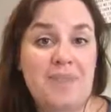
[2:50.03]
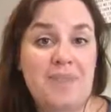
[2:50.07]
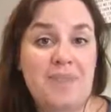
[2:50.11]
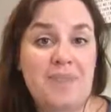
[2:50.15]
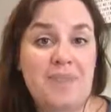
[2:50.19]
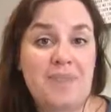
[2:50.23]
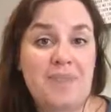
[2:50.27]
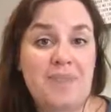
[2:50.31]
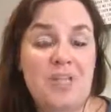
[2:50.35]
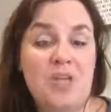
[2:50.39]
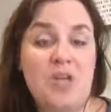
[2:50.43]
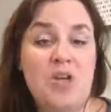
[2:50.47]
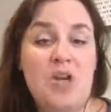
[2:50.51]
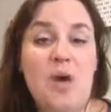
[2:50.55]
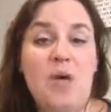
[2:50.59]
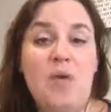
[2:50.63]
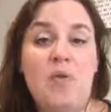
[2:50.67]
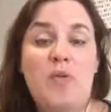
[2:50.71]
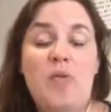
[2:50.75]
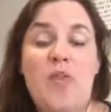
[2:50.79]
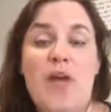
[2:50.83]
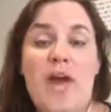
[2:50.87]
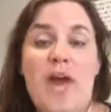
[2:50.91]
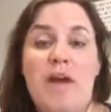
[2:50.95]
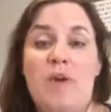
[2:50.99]
We know
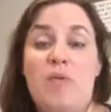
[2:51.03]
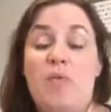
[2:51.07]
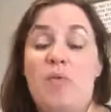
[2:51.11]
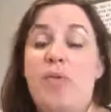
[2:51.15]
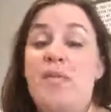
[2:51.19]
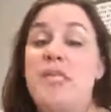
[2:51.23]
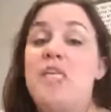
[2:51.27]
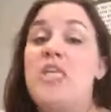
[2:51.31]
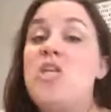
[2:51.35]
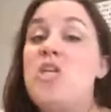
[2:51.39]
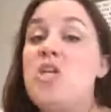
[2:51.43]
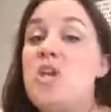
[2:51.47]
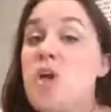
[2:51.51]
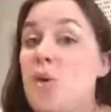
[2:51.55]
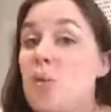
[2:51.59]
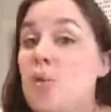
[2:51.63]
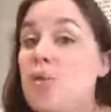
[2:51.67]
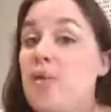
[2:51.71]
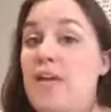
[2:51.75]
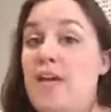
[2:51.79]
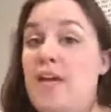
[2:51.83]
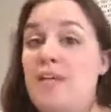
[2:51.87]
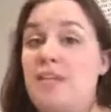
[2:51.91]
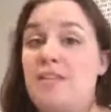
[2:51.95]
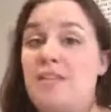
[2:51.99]

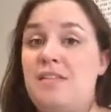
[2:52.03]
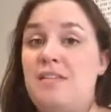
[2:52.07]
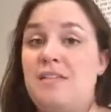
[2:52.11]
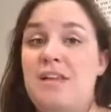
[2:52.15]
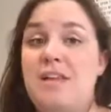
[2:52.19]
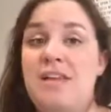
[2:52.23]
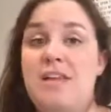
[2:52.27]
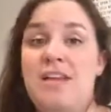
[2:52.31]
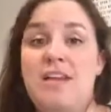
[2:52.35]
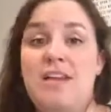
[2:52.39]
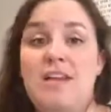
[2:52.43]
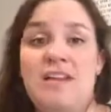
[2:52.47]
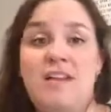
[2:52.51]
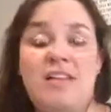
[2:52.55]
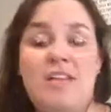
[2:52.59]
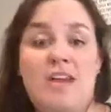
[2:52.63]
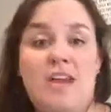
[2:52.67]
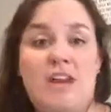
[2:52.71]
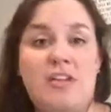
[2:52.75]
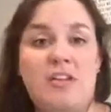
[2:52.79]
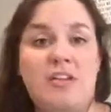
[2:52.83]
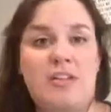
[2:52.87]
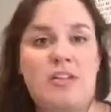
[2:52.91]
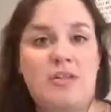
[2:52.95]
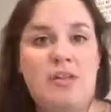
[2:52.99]
this, that
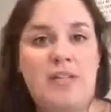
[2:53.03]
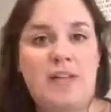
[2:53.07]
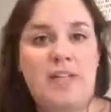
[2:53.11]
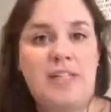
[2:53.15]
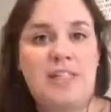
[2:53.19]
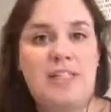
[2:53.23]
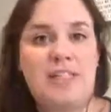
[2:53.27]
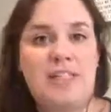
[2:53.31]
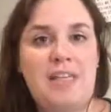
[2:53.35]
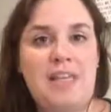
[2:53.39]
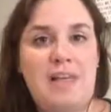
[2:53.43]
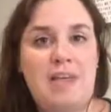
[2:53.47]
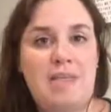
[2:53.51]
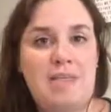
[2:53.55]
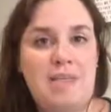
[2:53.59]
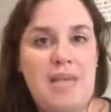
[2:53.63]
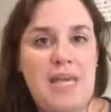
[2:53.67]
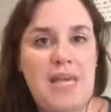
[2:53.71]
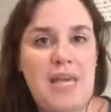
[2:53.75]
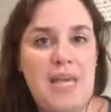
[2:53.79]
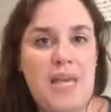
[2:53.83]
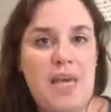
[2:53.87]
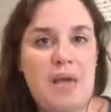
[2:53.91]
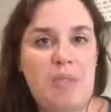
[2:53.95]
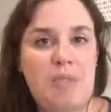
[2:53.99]
our screens
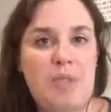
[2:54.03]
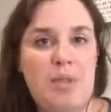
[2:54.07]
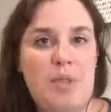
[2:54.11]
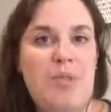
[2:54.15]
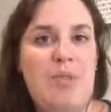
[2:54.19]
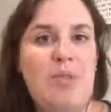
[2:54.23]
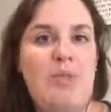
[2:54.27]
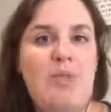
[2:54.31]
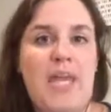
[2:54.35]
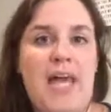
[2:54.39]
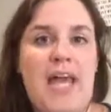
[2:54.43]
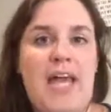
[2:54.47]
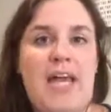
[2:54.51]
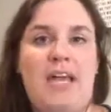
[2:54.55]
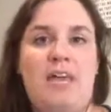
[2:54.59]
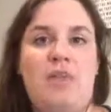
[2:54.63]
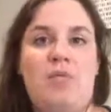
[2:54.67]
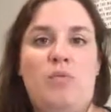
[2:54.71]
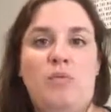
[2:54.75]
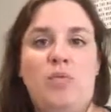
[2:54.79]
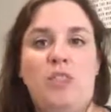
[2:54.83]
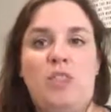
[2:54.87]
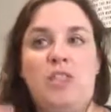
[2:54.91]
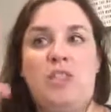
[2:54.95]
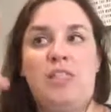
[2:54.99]
emit a blue light
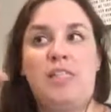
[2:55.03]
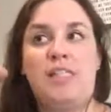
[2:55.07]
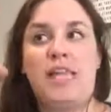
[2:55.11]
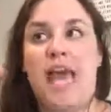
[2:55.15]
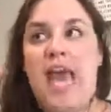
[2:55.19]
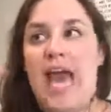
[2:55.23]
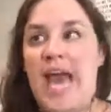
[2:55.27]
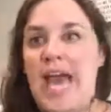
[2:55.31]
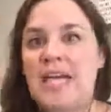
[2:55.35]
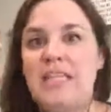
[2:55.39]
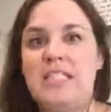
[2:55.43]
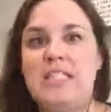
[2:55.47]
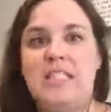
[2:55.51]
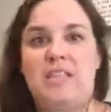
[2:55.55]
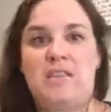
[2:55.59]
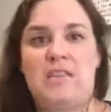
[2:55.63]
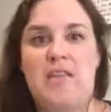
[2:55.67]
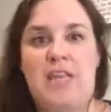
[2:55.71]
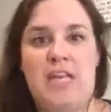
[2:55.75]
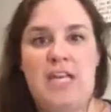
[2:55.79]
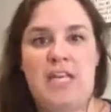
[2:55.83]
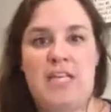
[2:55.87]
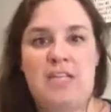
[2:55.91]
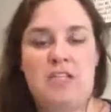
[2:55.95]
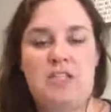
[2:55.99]
which is
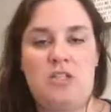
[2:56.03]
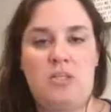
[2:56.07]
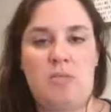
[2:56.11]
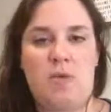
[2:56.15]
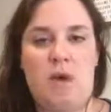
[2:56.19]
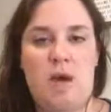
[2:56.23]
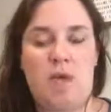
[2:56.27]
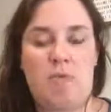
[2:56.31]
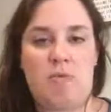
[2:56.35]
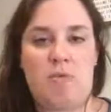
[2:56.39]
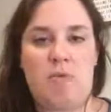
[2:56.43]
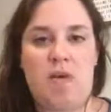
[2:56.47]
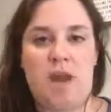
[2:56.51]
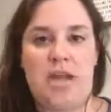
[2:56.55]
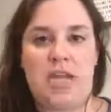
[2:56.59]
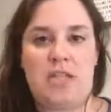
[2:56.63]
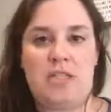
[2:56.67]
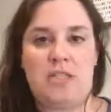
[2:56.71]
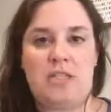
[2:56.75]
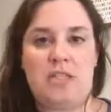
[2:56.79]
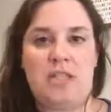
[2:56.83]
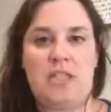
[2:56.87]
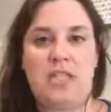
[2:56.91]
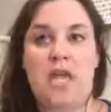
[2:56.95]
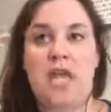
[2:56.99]
activating to our
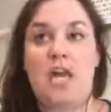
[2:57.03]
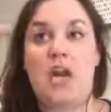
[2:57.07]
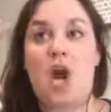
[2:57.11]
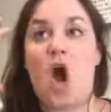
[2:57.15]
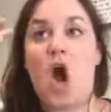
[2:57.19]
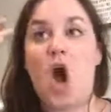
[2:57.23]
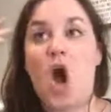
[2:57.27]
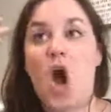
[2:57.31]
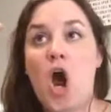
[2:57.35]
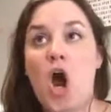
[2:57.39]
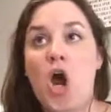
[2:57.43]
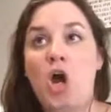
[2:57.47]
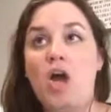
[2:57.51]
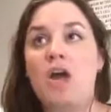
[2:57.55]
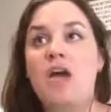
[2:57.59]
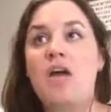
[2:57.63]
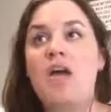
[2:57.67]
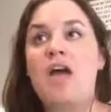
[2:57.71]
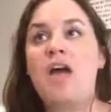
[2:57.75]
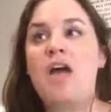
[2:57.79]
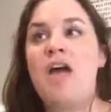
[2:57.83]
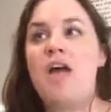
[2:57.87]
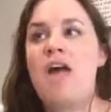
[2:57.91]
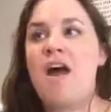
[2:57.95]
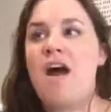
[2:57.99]
brains and hard
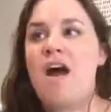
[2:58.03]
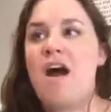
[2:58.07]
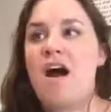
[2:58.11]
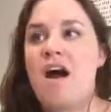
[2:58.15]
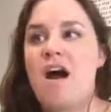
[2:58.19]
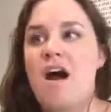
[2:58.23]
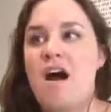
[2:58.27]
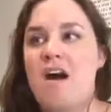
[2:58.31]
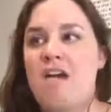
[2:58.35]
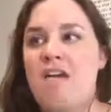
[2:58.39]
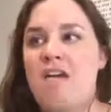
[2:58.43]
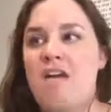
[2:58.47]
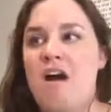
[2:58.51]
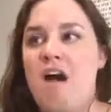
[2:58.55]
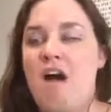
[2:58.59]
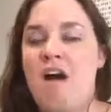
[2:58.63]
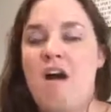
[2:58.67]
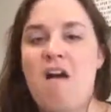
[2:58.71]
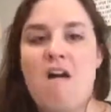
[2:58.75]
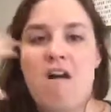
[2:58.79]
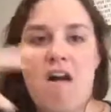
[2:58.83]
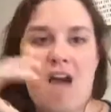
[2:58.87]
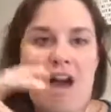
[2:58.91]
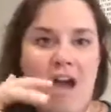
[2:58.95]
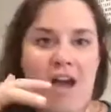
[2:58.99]
on
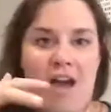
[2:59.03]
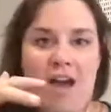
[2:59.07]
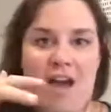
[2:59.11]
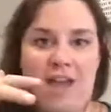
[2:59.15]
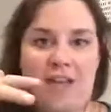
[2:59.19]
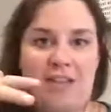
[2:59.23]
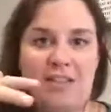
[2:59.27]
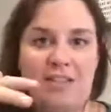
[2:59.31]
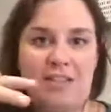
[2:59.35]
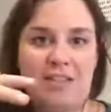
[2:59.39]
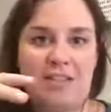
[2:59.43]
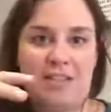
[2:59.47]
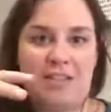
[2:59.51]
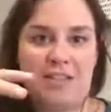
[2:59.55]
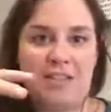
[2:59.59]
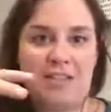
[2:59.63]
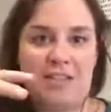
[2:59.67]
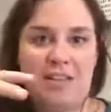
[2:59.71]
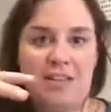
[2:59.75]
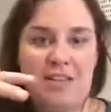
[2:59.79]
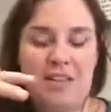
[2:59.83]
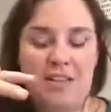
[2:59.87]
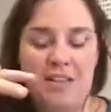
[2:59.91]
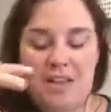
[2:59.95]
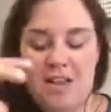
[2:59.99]
our eyes.
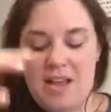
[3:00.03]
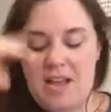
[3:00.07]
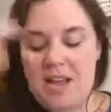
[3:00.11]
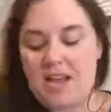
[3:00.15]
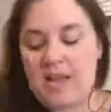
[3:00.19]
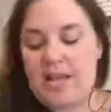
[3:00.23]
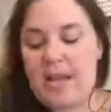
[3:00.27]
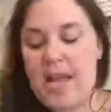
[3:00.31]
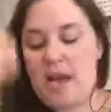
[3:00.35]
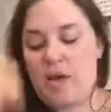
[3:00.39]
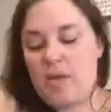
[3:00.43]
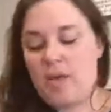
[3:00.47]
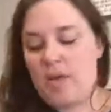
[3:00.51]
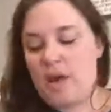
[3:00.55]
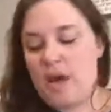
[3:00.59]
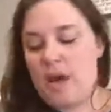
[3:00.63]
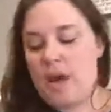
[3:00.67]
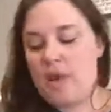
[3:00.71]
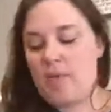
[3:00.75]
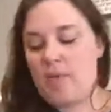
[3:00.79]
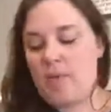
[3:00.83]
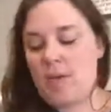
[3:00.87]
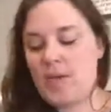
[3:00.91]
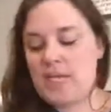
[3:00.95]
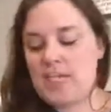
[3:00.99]
Now,
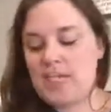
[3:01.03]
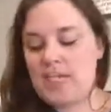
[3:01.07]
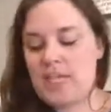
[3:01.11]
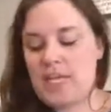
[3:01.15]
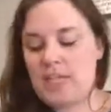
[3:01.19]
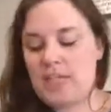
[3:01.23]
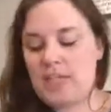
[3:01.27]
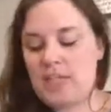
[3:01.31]
I want to tell you